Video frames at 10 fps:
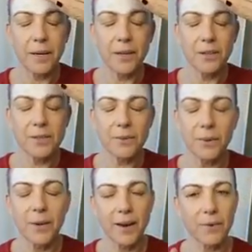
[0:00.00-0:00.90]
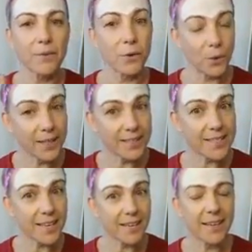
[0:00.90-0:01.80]
use one, we have one for oily
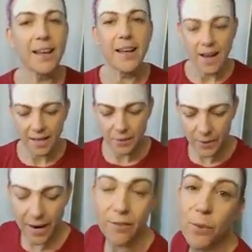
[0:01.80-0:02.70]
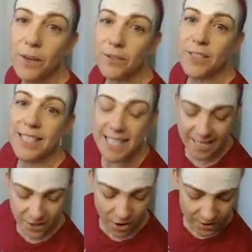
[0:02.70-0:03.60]
skin, and then we have one for
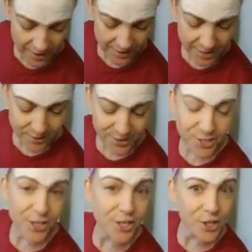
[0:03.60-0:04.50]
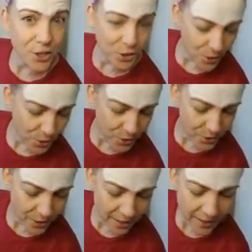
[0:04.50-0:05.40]
detoxing. So I was just going to show you all
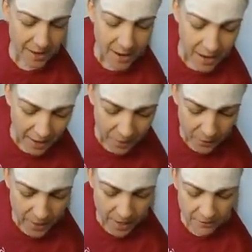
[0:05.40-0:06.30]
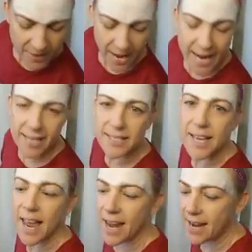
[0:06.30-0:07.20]
3, and we have an
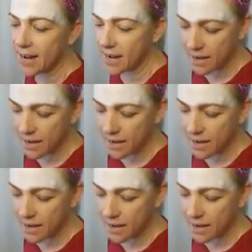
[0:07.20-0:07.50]
8-day